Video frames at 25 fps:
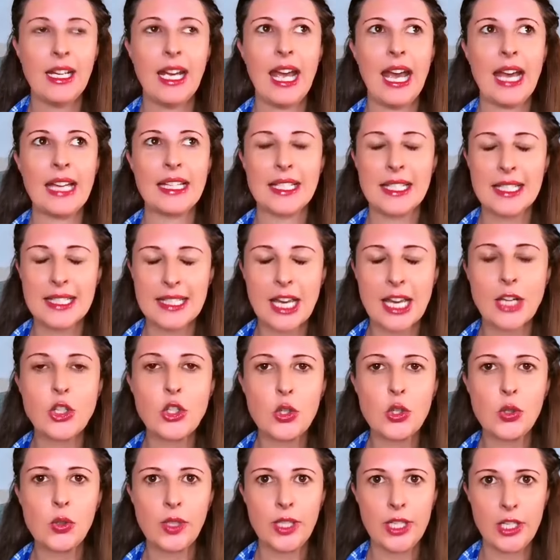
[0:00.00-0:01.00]
as
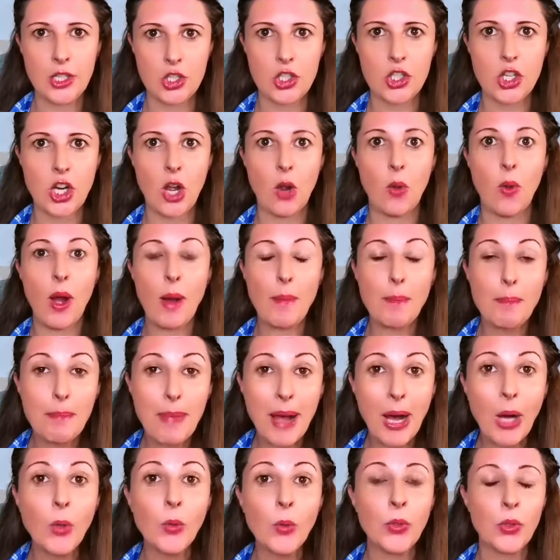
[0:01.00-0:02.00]
centrally a show
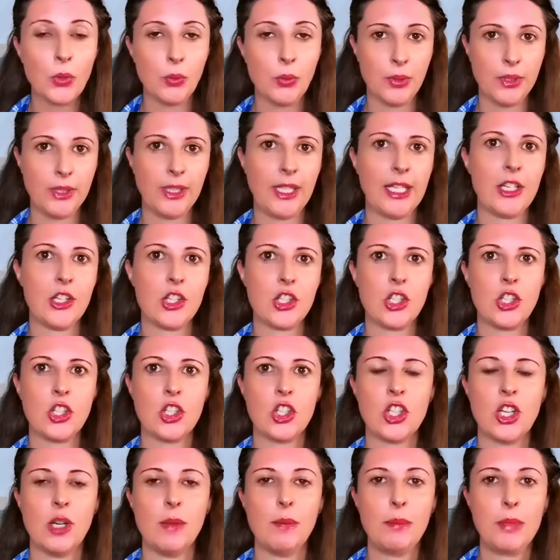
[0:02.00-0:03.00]
about the
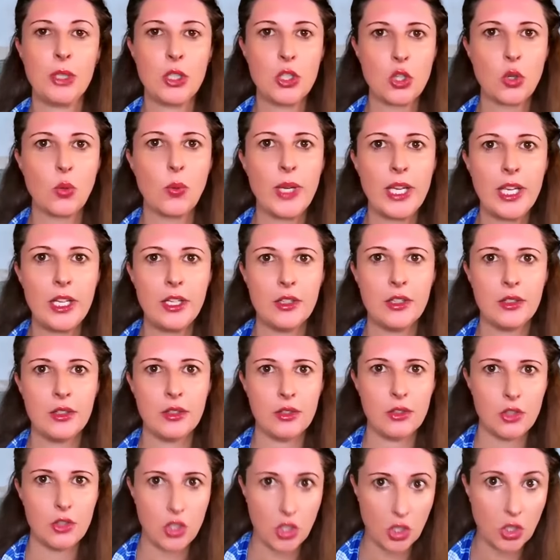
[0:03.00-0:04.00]
relationship between
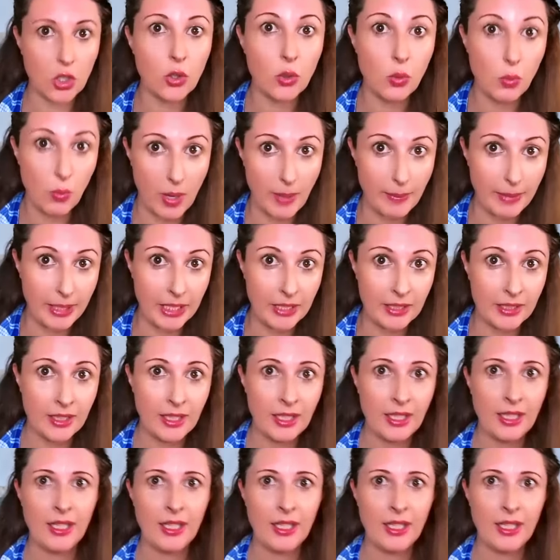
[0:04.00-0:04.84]
two women.